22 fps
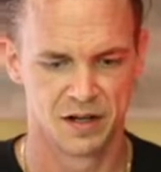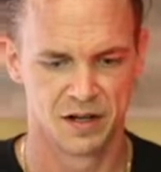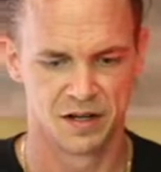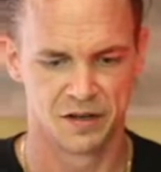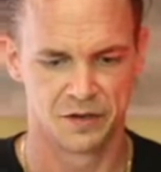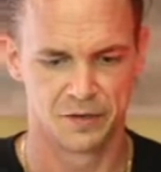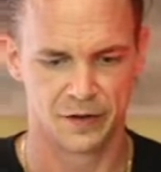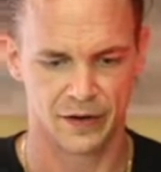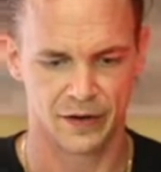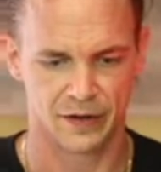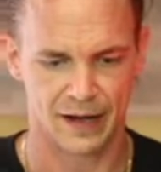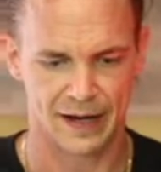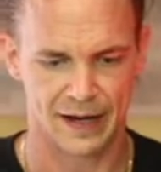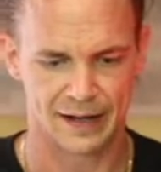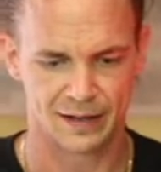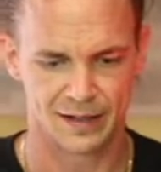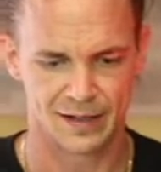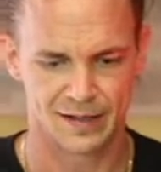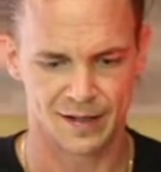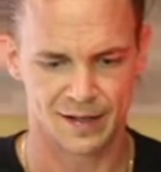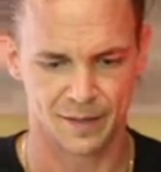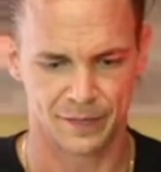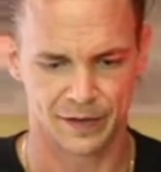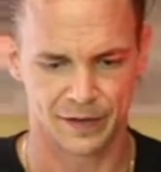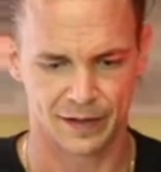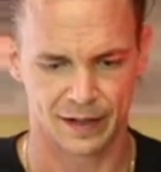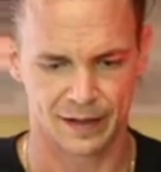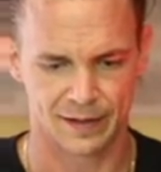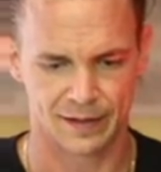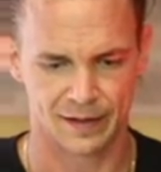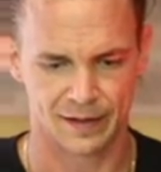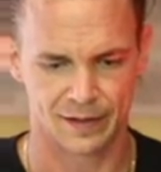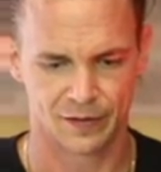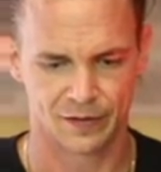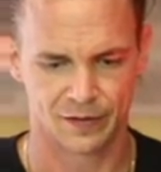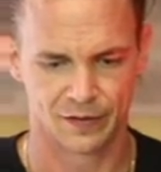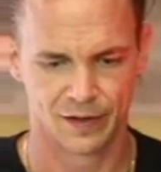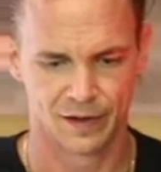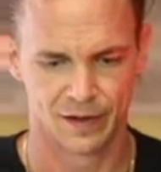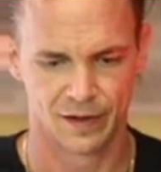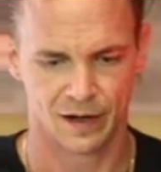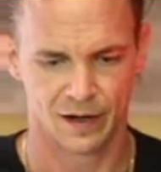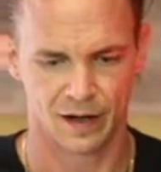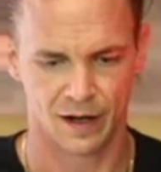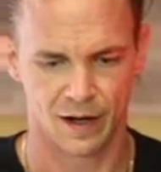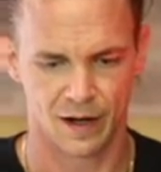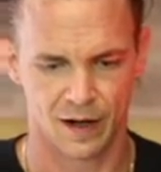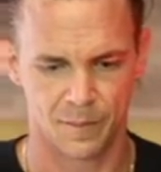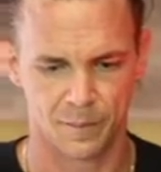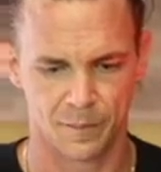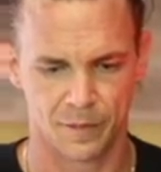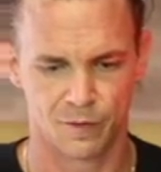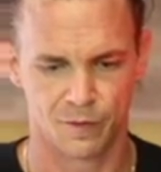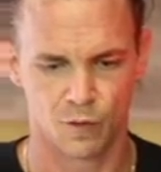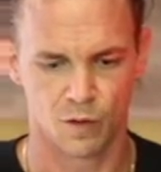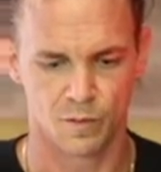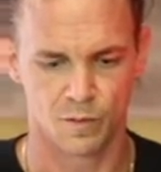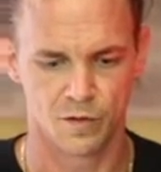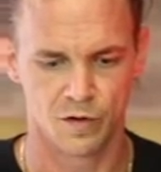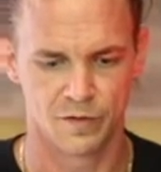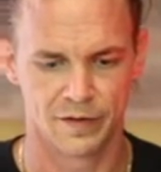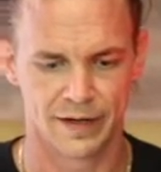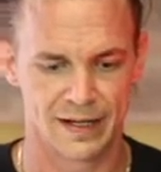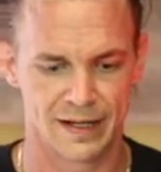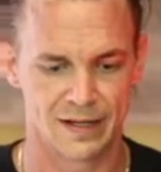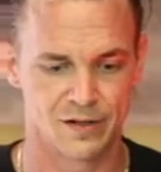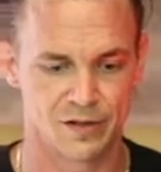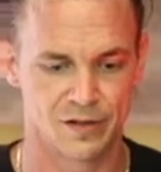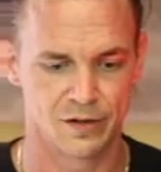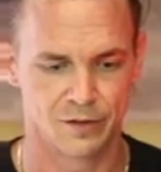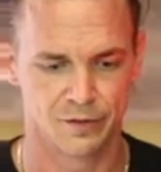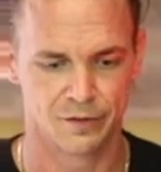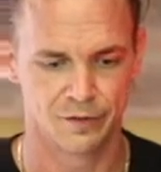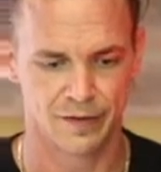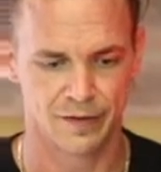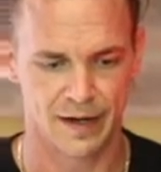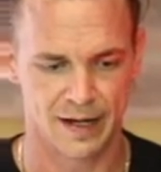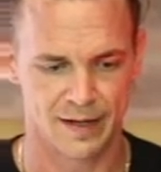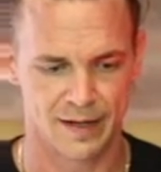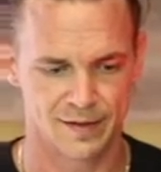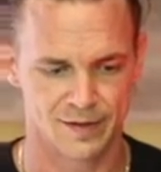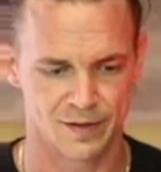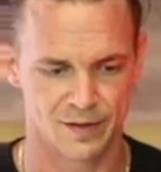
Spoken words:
It's very likely something like this before moving into phase.